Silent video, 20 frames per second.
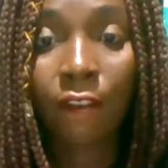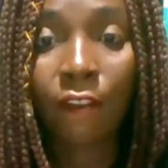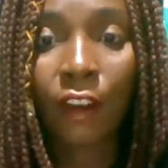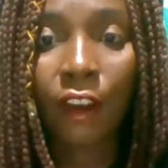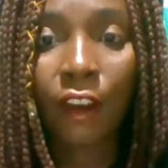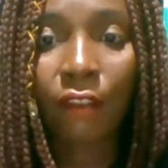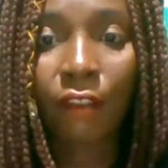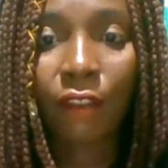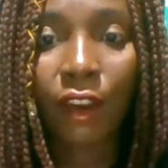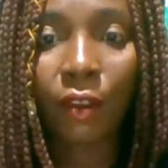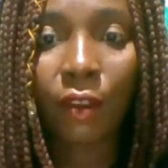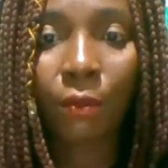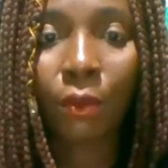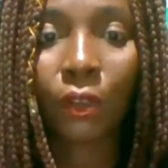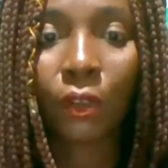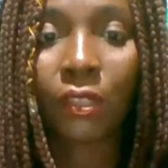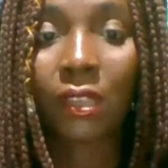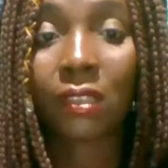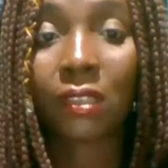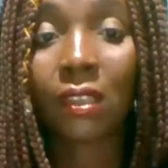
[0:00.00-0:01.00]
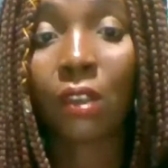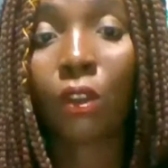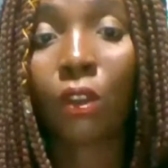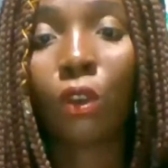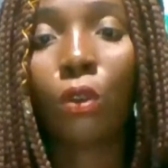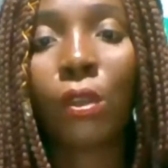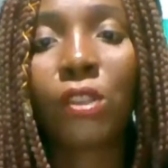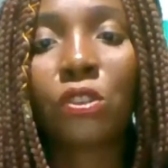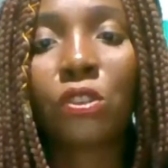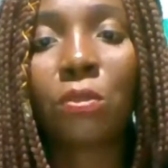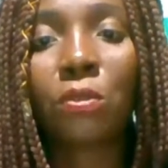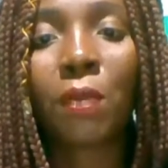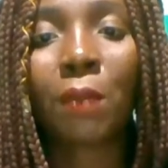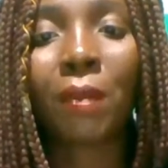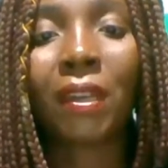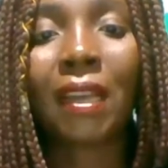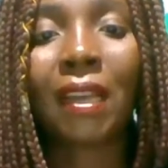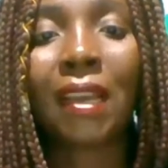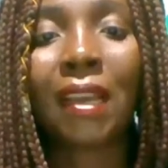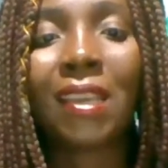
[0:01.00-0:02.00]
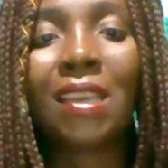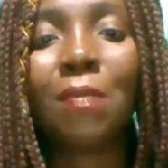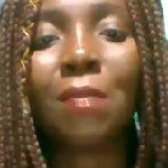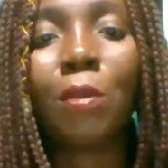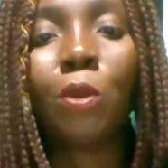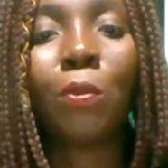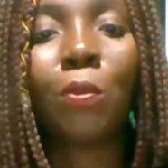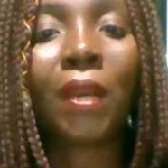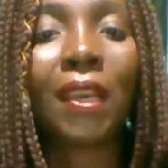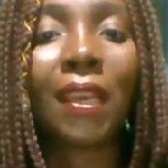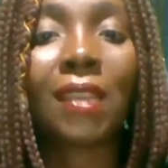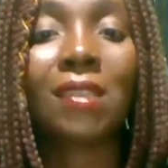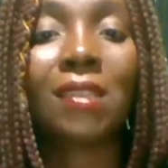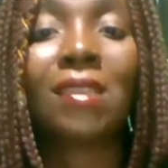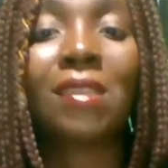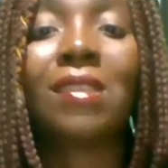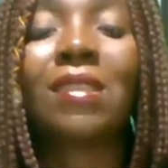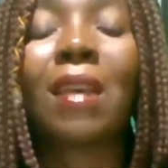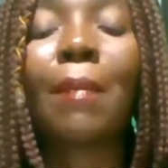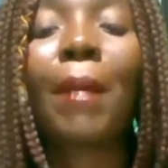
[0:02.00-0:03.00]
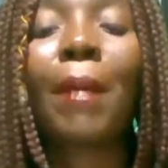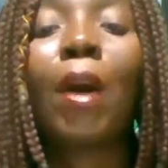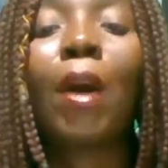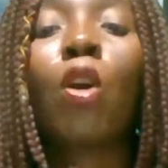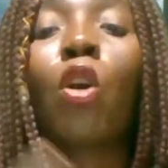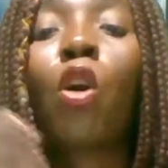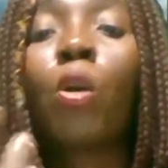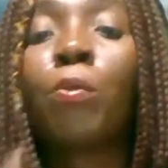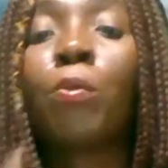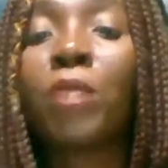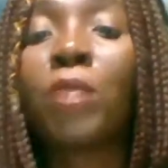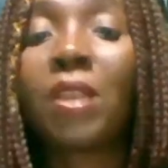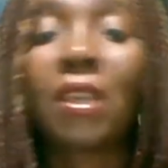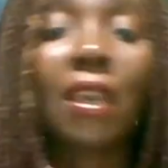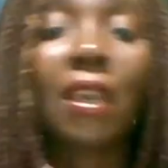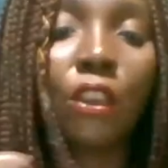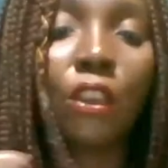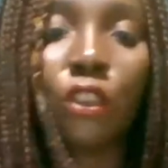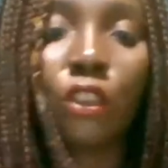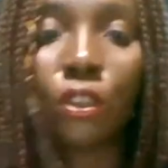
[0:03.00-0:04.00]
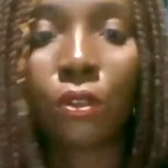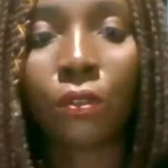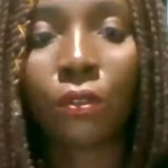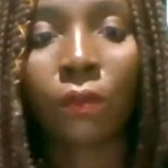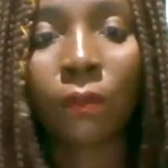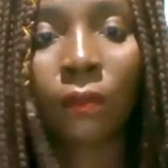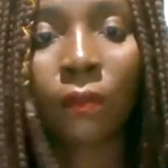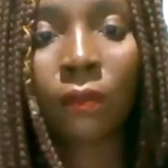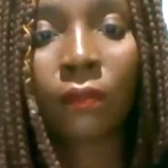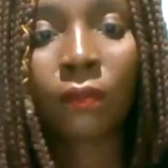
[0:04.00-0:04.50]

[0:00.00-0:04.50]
Very, very important. And always remember that email marketing is about communication.